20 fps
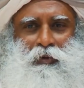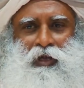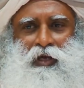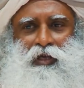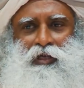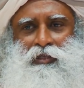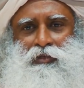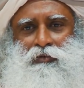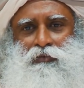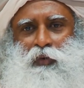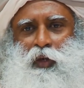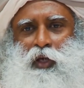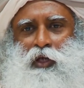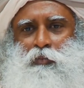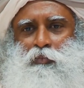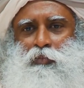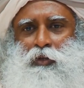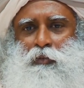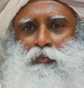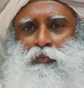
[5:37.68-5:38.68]
place
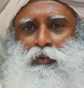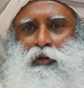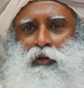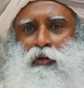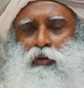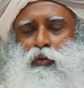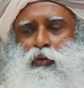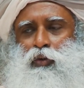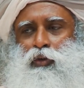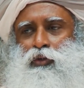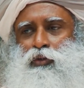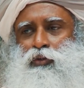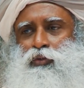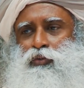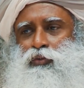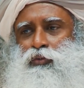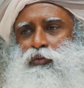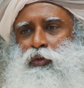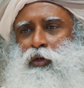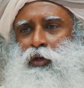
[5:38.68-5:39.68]
where people go
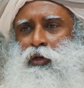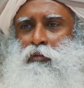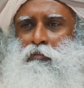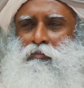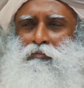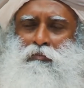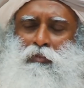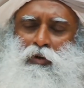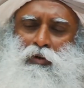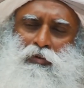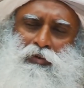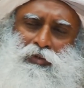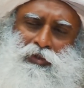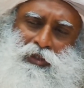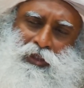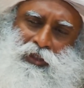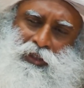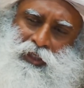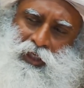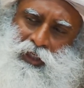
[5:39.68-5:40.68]
into
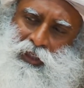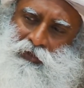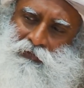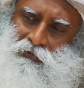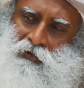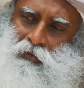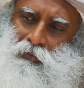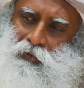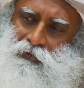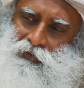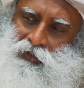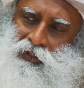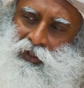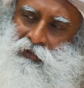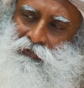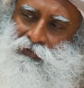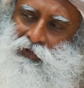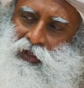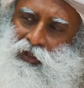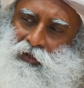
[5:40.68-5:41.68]
most intense form of
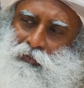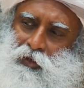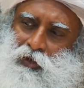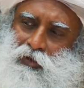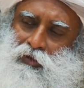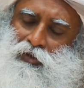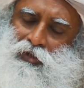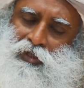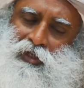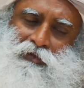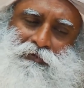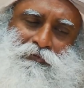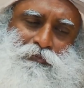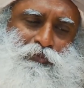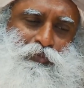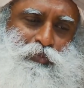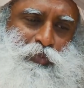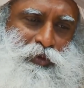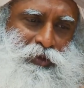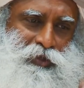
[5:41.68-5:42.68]
suffering because he
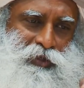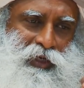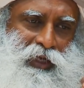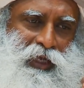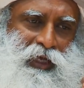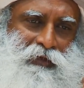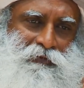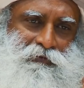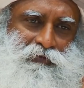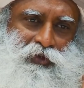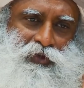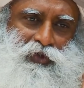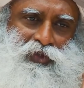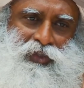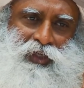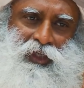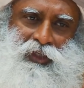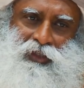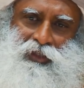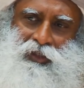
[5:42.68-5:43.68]
puts life on
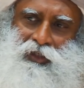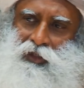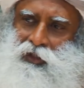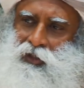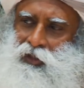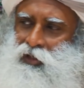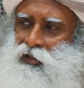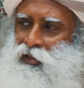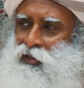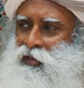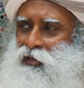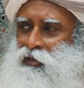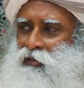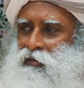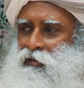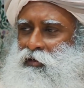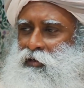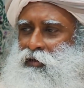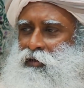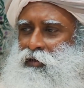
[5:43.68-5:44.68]
such a
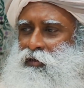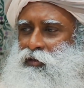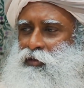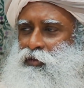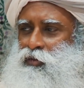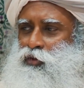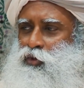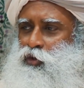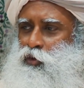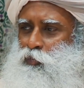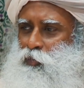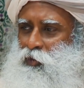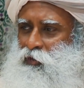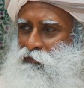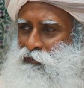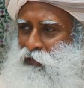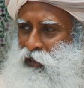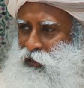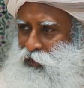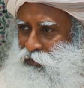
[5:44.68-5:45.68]

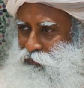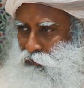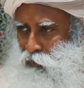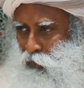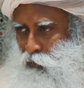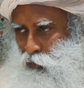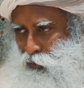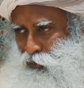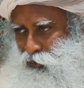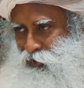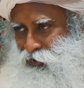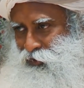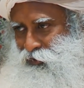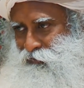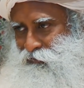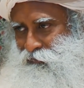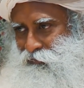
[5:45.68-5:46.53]
super fast forward.